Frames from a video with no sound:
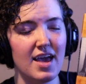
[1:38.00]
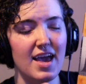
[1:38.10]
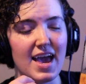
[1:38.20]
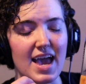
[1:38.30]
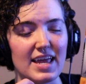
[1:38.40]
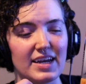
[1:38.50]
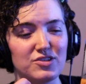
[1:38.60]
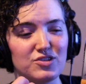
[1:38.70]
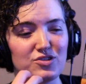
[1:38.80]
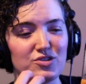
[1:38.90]
And I
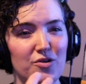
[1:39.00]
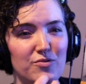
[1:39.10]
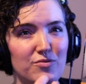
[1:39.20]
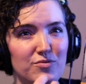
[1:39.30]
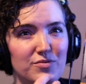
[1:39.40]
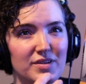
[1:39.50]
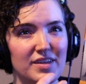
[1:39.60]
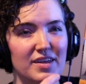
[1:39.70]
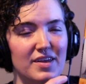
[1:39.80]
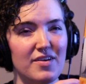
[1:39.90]
don't
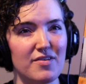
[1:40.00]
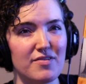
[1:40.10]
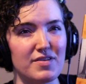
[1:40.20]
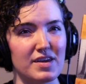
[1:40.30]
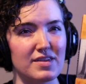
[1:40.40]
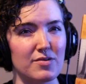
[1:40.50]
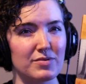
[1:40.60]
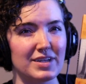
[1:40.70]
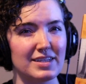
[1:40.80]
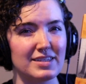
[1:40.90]
think they were
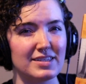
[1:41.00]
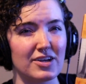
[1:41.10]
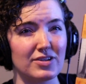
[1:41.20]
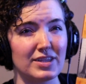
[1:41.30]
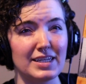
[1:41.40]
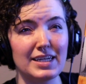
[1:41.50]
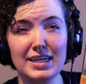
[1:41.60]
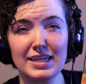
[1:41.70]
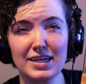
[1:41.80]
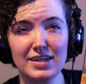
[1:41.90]
necessarily
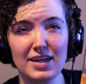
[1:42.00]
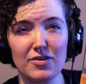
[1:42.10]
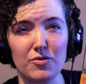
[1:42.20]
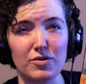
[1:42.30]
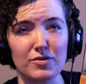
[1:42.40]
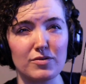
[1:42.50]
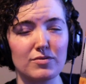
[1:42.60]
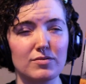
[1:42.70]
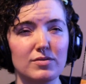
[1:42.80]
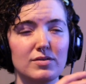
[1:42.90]
needed
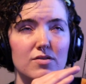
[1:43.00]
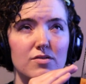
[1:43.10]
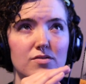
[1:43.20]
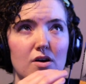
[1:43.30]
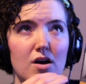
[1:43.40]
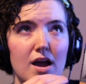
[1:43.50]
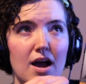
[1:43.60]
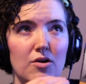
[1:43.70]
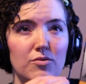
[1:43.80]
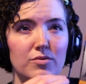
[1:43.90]
or thought
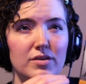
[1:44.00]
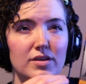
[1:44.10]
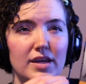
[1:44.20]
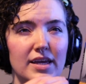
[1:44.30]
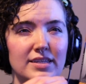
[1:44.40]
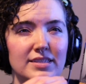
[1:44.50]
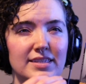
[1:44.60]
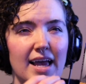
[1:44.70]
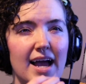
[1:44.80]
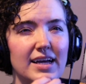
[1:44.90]
out
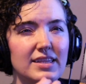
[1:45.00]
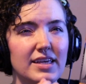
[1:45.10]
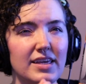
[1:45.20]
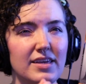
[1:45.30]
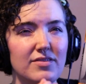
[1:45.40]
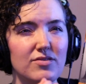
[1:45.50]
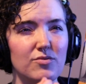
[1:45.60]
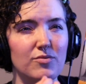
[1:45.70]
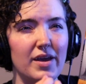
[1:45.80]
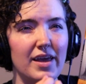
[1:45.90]
exactly the
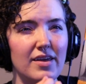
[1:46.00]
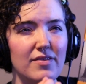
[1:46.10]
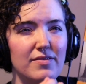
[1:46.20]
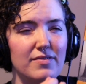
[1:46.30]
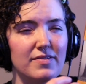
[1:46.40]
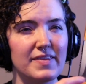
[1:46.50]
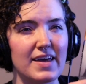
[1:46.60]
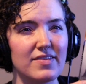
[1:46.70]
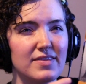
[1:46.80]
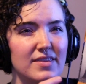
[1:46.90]
way
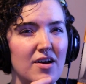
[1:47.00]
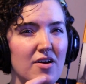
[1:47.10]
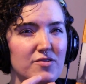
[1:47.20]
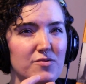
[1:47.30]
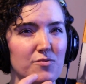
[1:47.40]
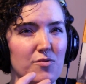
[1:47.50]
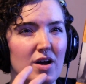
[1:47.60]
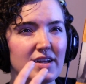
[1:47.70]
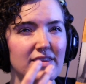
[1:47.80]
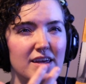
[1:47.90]
that the author
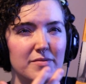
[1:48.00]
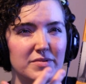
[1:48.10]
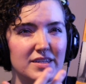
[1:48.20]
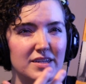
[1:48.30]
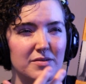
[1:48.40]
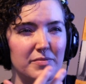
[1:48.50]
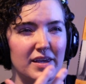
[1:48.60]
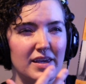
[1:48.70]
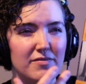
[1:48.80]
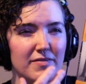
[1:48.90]
wanted them to
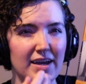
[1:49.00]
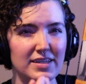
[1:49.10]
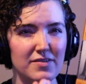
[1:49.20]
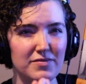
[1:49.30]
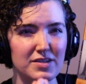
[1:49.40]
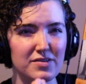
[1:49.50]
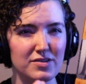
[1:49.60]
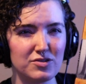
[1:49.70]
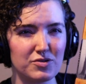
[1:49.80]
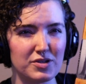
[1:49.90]
be effective to the
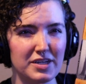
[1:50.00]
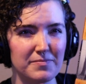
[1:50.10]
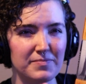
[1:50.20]
story.